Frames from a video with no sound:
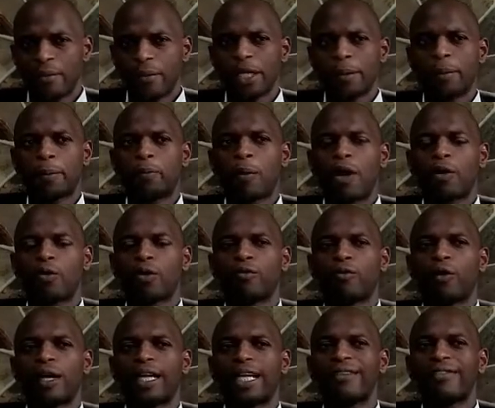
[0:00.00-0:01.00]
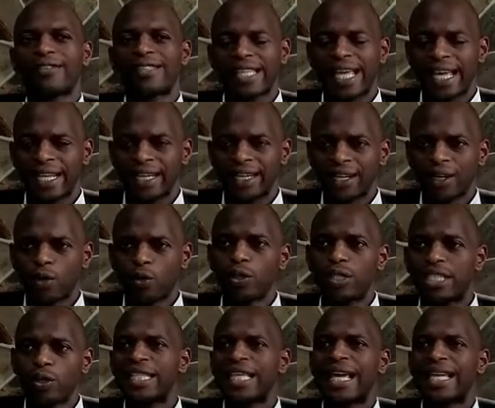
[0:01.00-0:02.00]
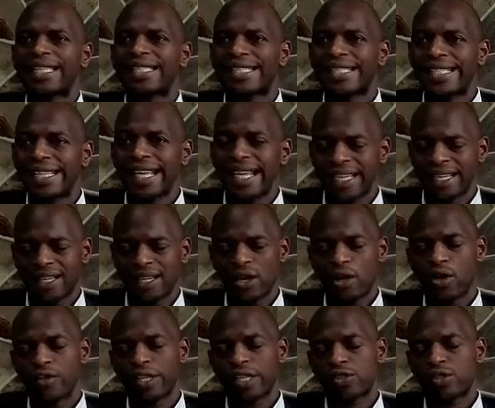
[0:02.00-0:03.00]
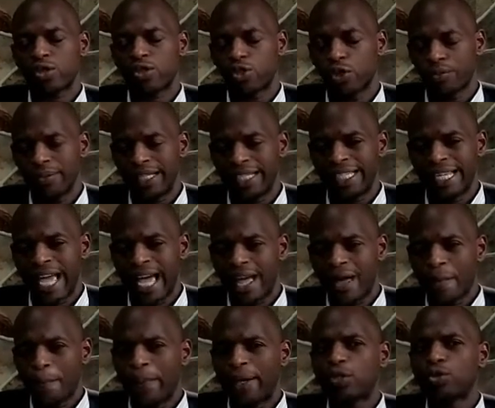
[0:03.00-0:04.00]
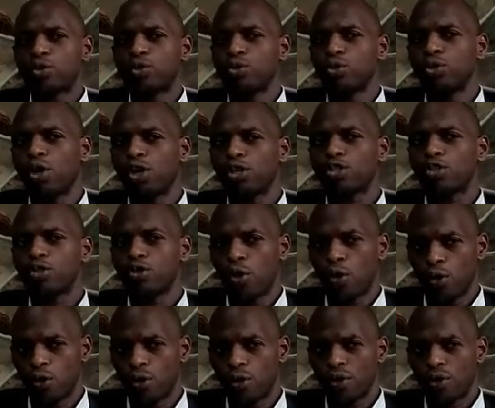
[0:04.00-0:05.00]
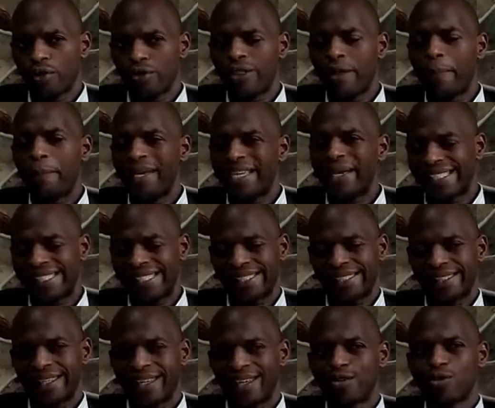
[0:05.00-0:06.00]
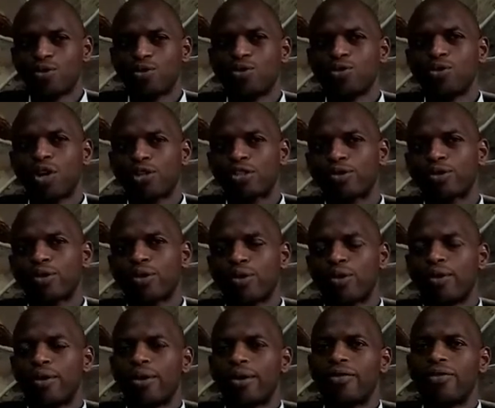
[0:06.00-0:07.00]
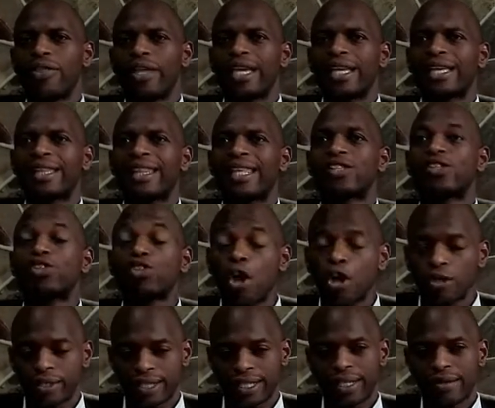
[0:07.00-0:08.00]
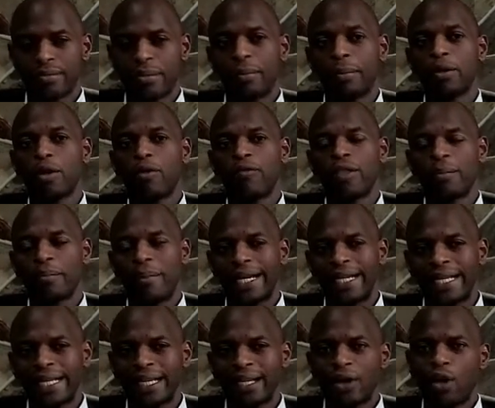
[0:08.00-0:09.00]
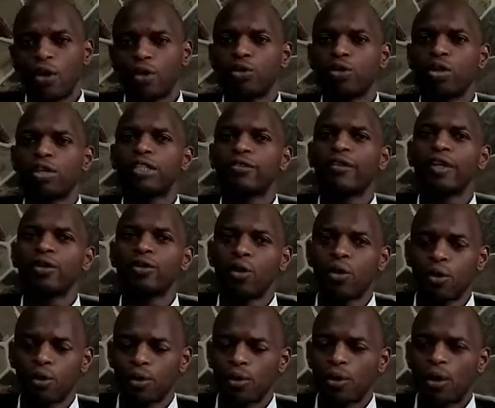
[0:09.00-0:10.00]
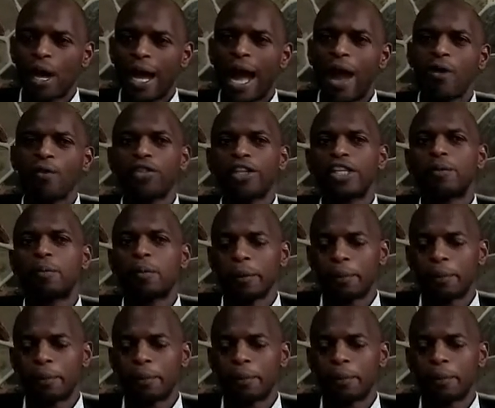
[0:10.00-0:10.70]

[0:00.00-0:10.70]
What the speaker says: Many people are going for a lifestyle which they are seeing on the social media. But you do not know the basis. You do not know the source, maybe of the money, or you don't even know how these